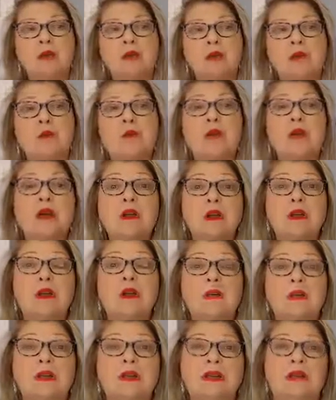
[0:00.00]
More
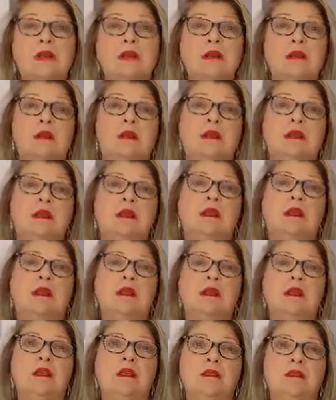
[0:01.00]
commonly, I think,
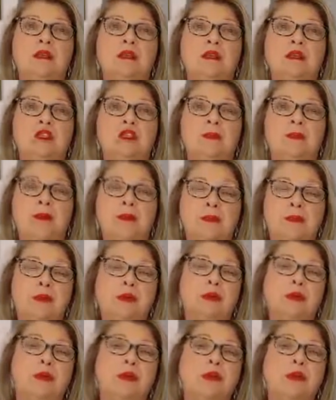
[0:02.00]
is actually people
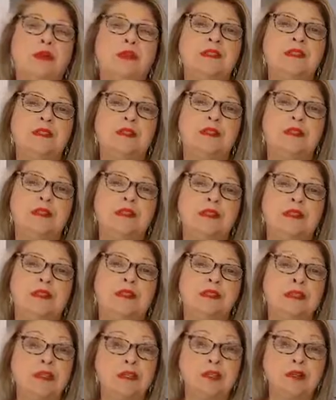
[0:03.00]
who are
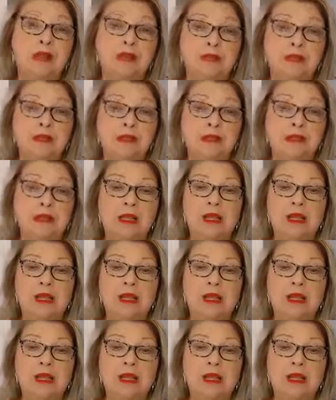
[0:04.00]
experiencing night driving,